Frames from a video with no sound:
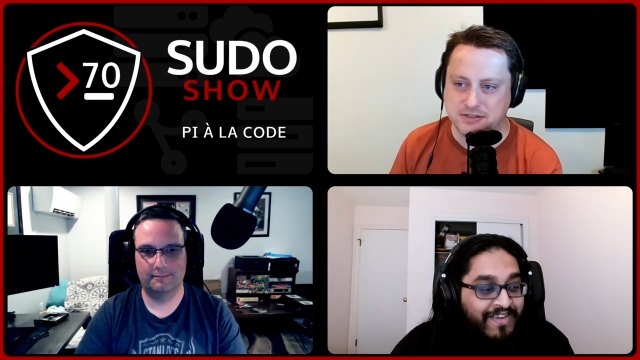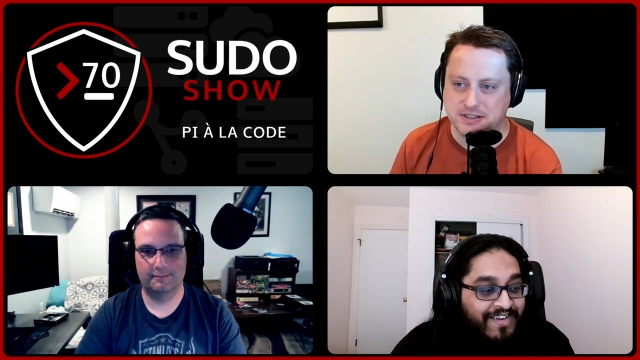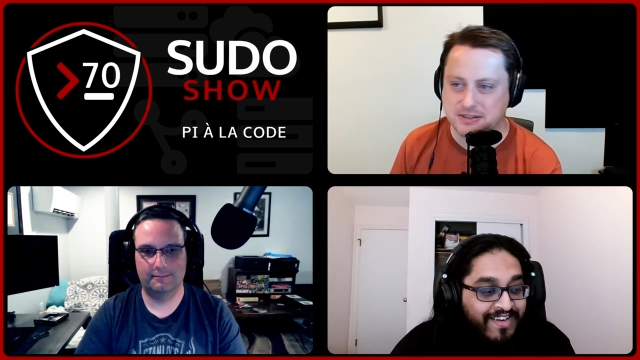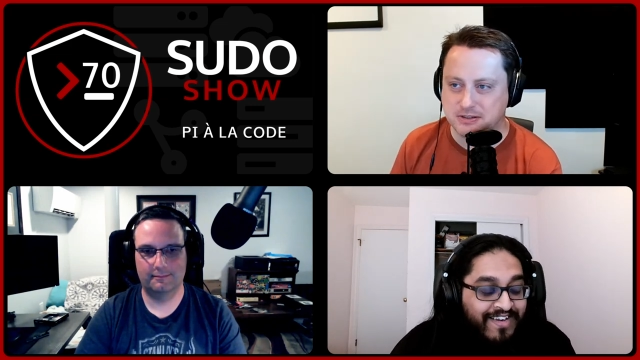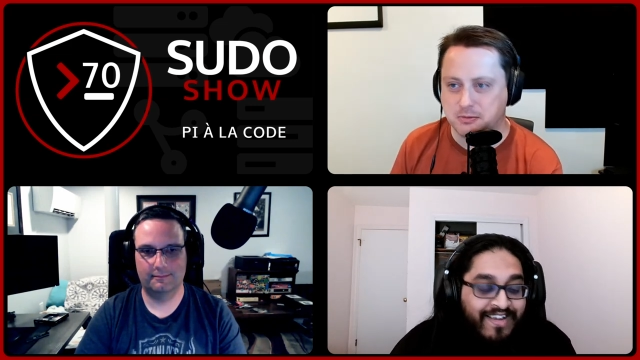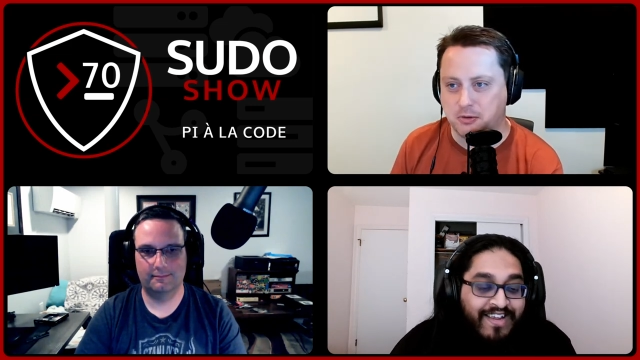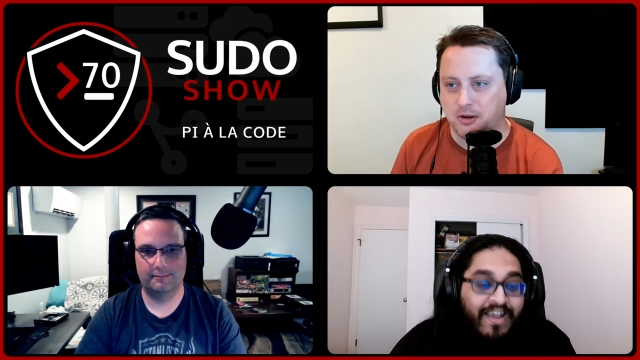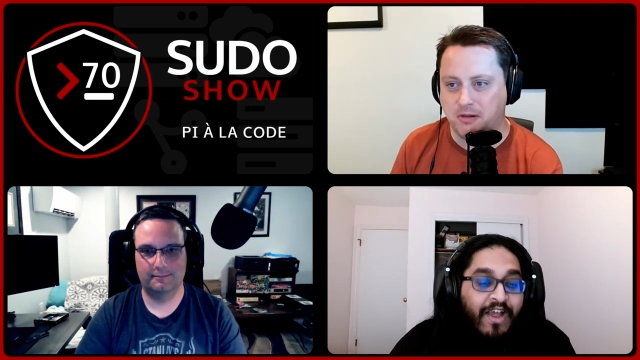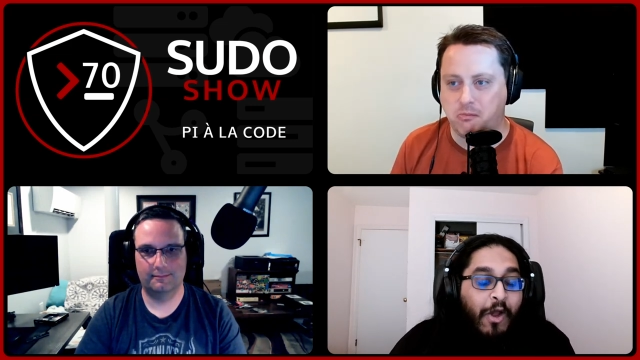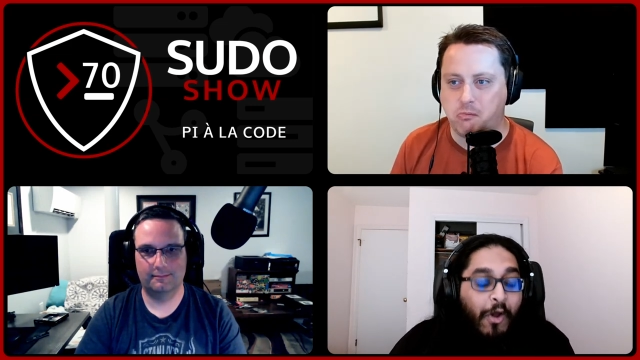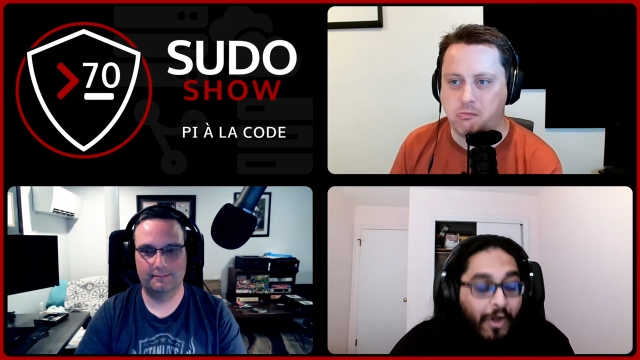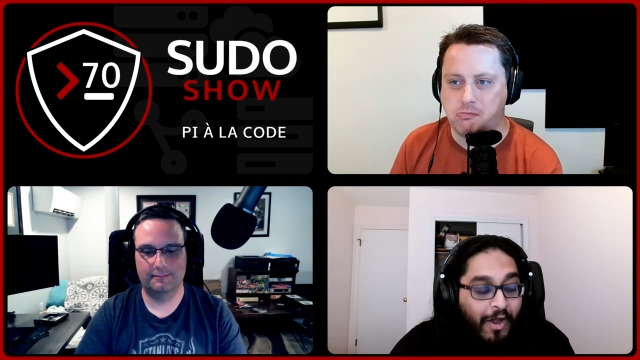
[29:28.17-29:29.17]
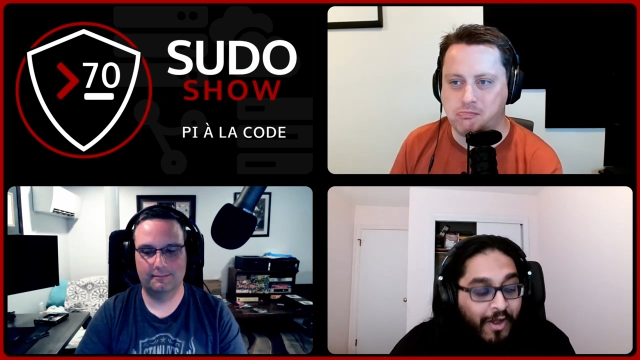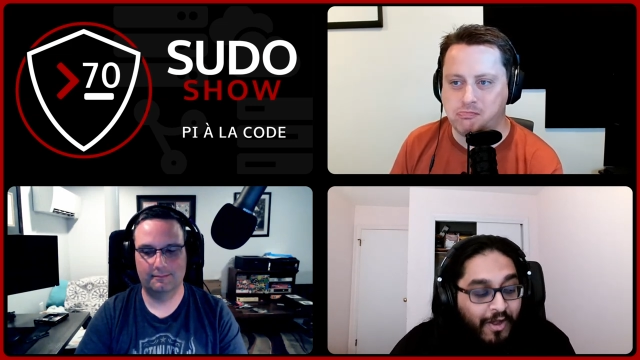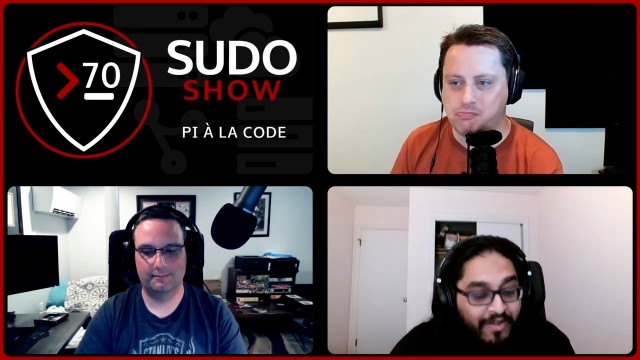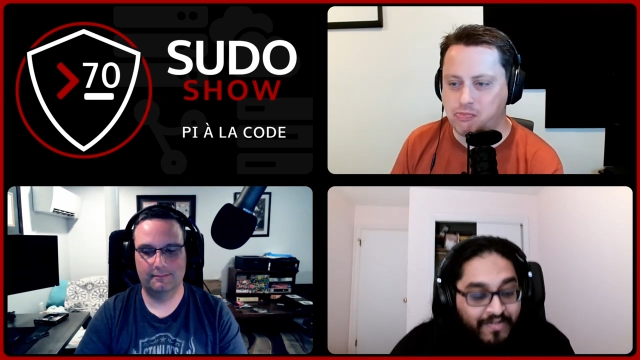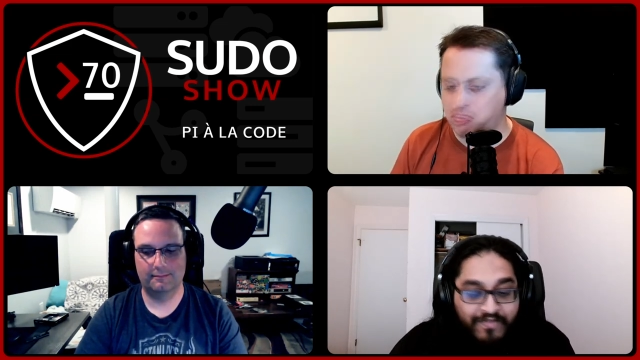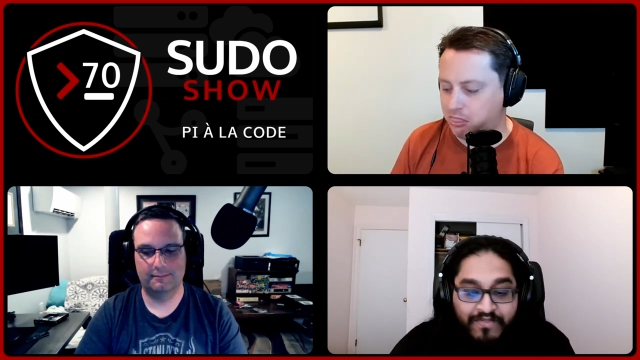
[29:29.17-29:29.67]
Speaker 1: at this point.
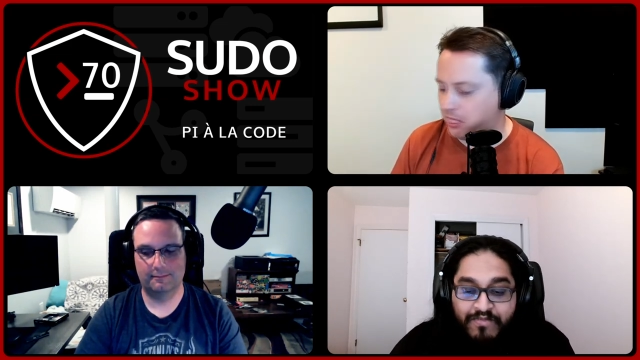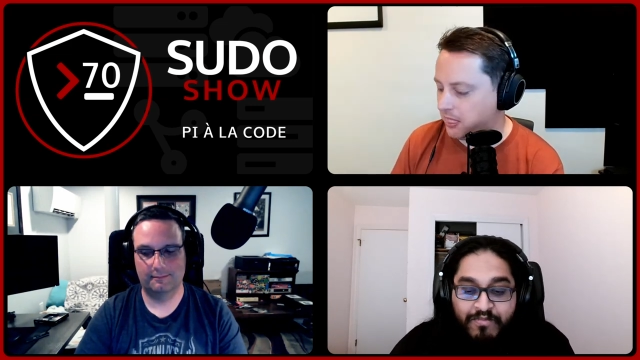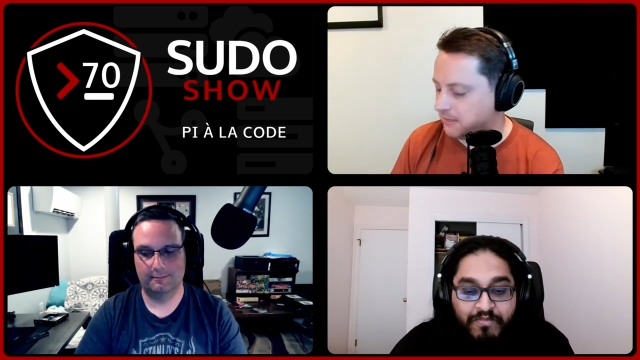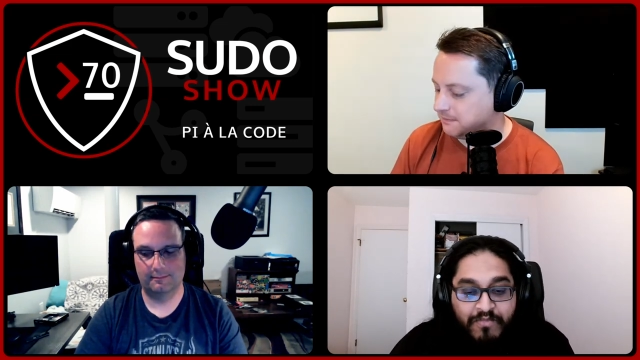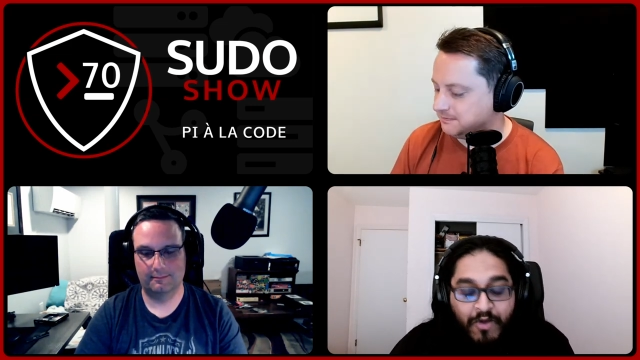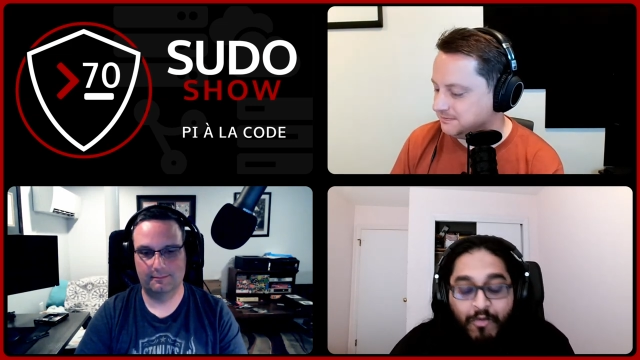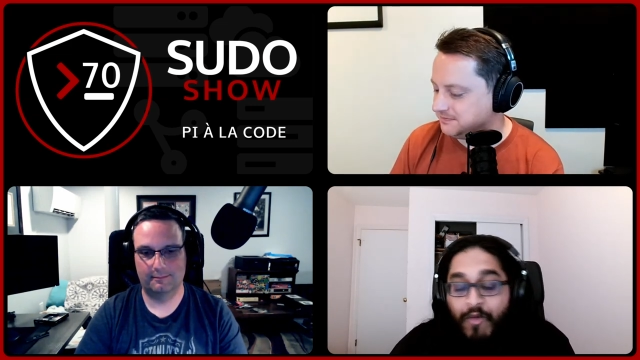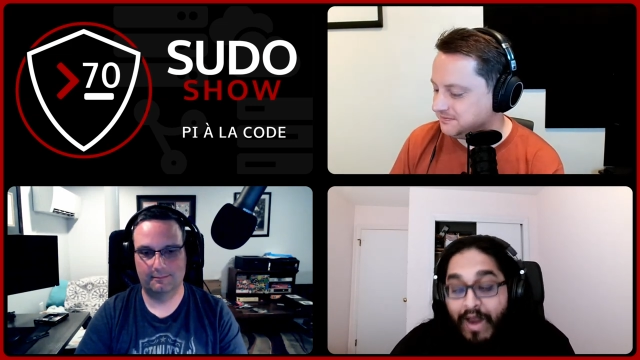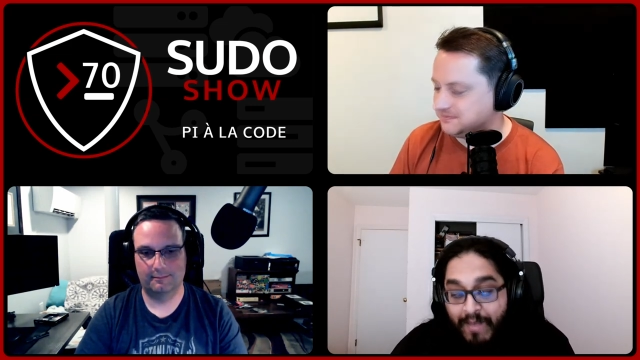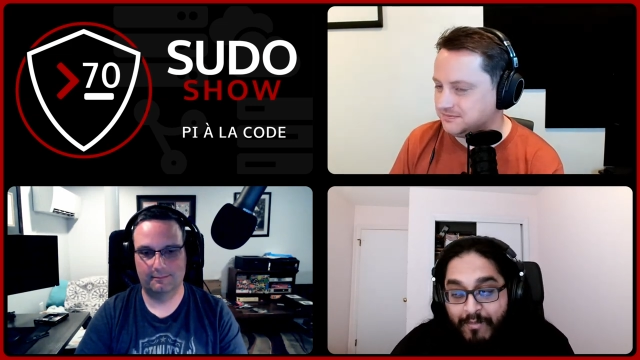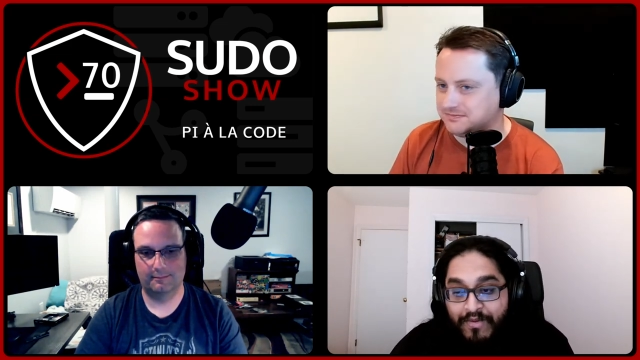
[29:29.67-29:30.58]
Speaker 2: Crap.